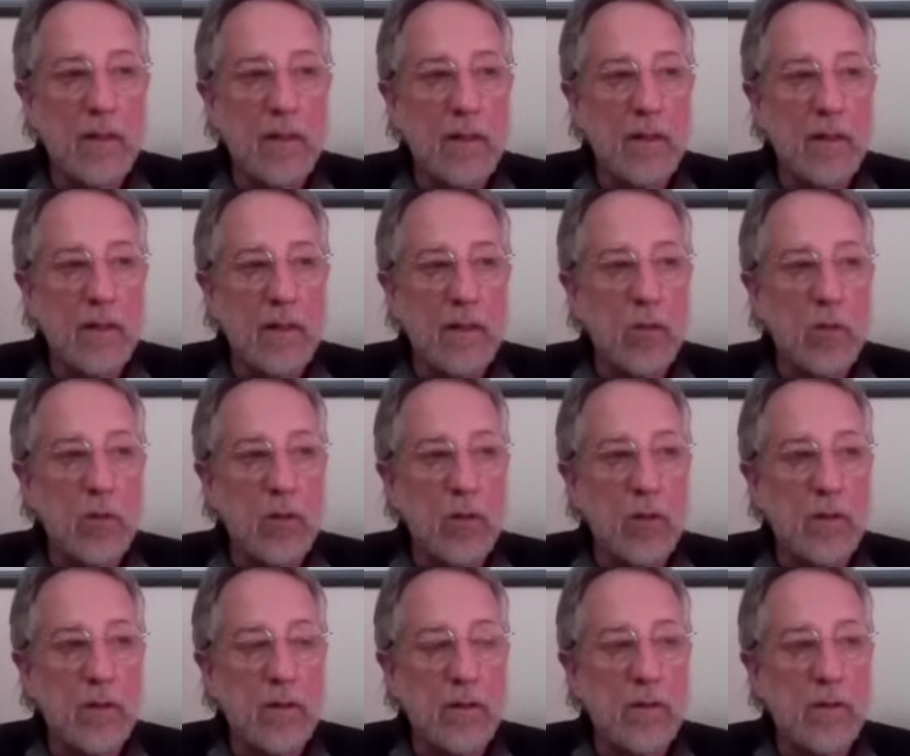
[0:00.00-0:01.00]
and I
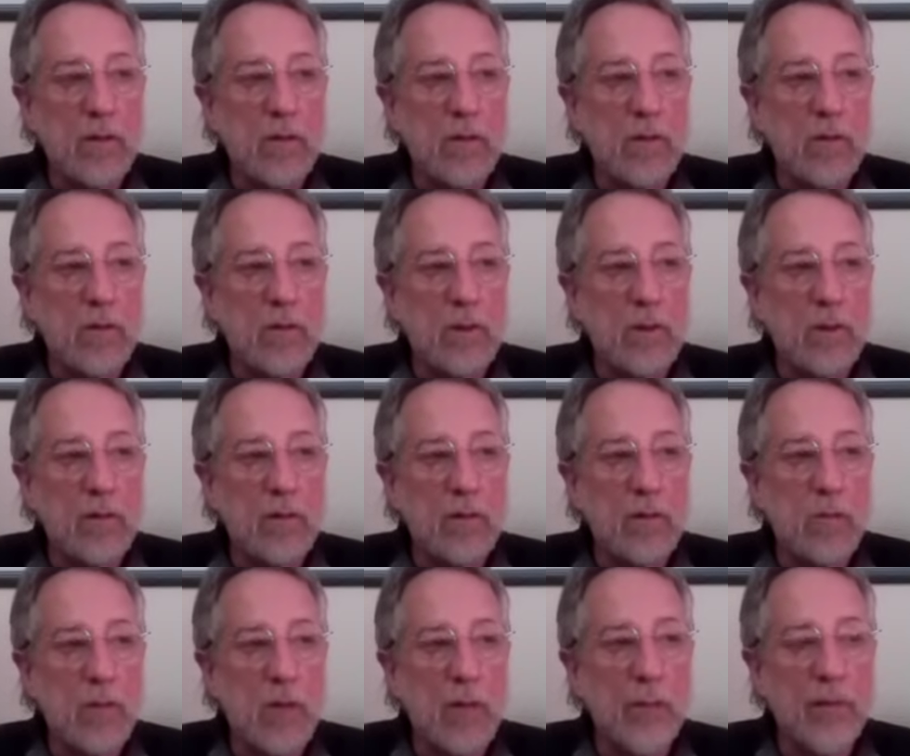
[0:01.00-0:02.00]
walked into uh, the
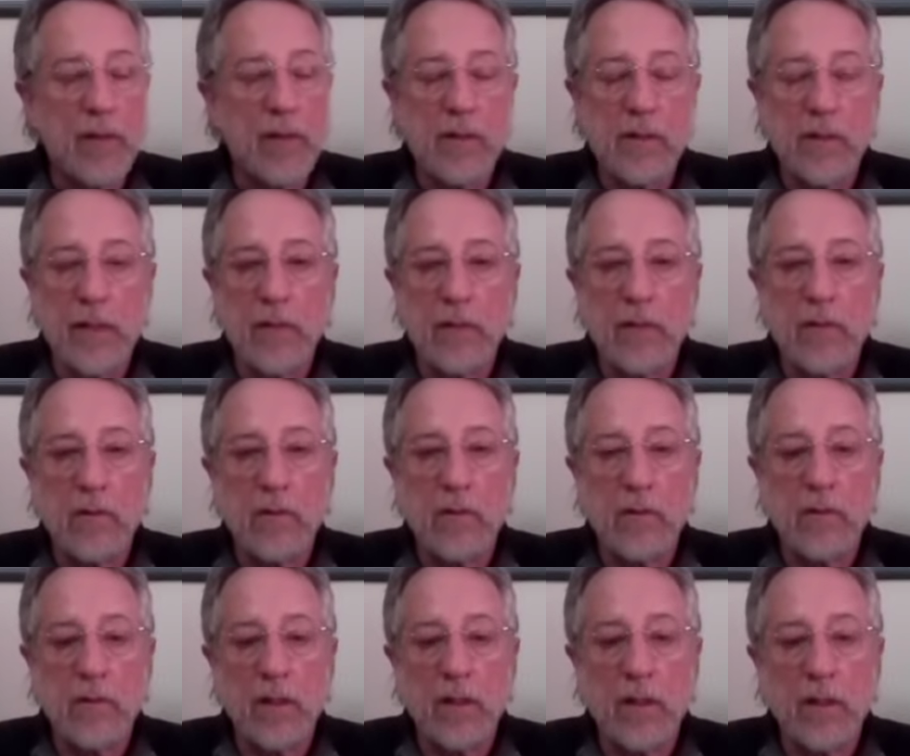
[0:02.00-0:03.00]
swamp and I sat there all
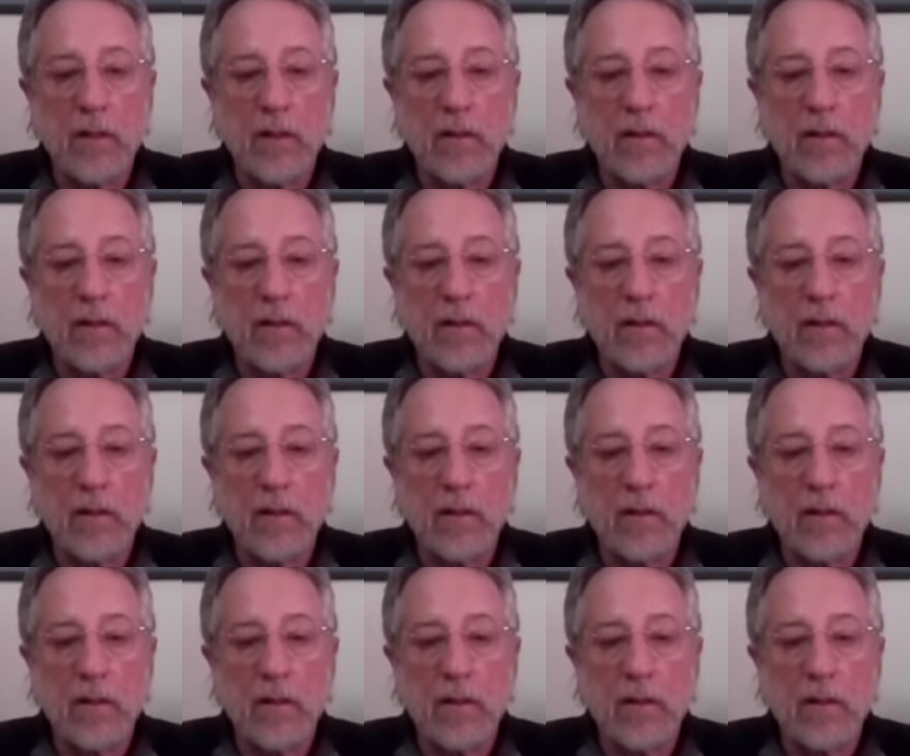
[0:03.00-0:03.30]
night.